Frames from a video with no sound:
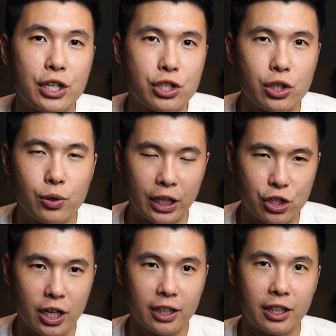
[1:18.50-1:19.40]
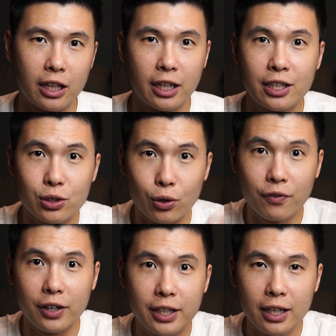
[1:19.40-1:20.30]
SG, you can check their links
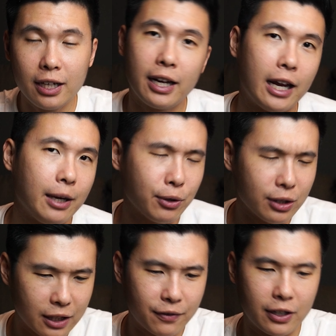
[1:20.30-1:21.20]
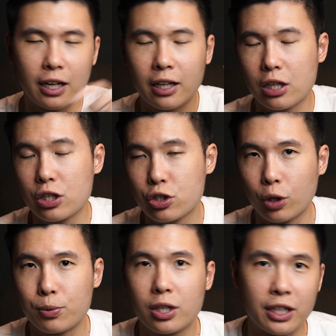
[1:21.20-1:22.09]
over here, and I'm going to leave it in the
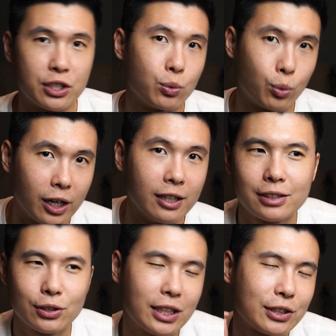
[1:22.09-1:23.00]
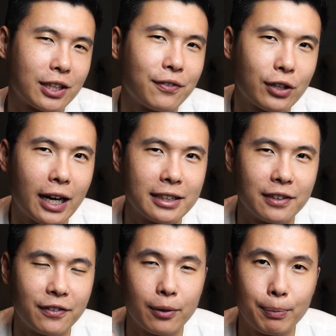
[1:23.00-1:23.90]
description as well. So just to give you guys
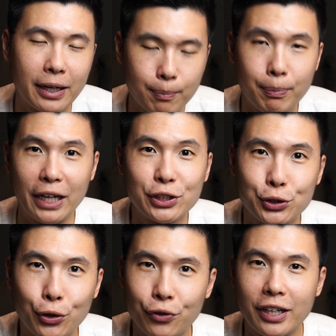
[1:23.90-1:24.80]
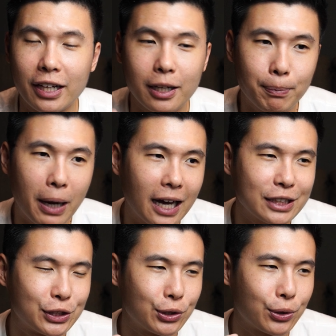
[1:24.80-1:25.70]
a very big backstory, in the
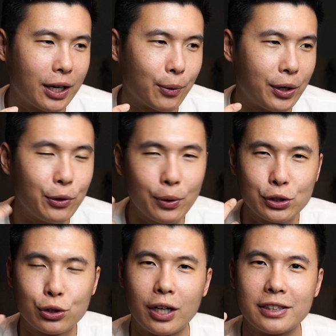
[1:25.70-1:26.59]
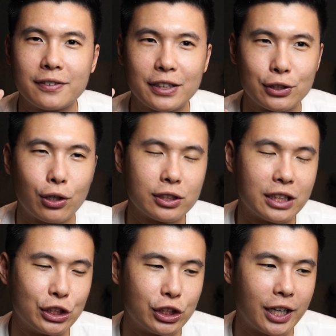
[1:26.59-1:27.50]
past, you know, when you want to transfer stocks
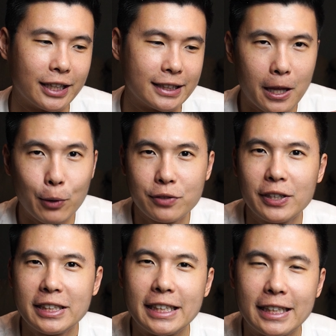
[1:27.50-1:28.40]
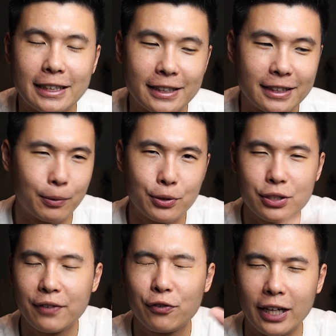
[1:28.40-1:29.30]
and shares, it was very tedious. I'm going to
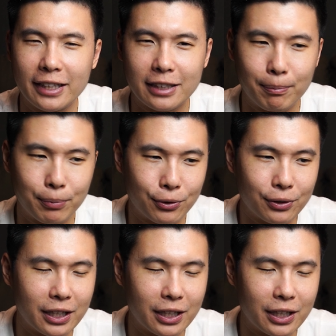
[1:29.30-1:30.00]
give you an example.